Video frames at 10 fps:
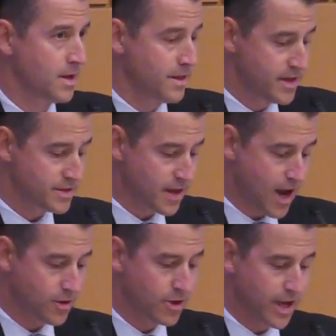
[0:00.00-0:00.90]
This
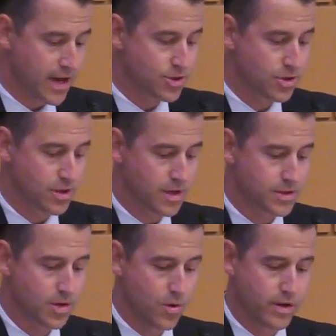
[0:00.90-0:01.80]
congregation is
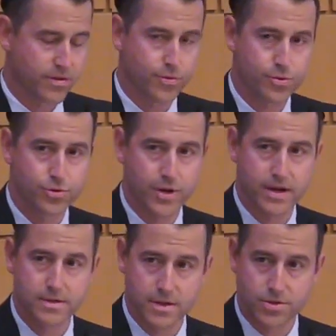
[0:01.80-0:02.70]
going through
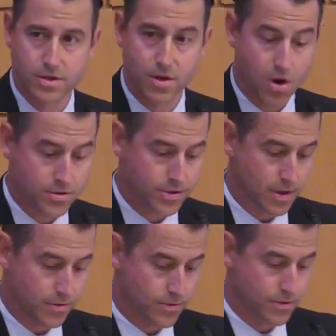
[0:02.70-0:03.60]
transition
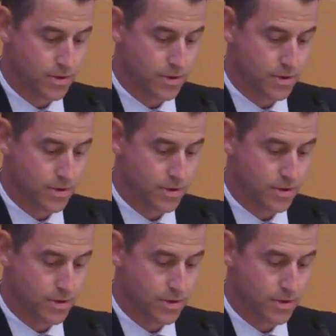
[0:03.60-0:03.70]
also.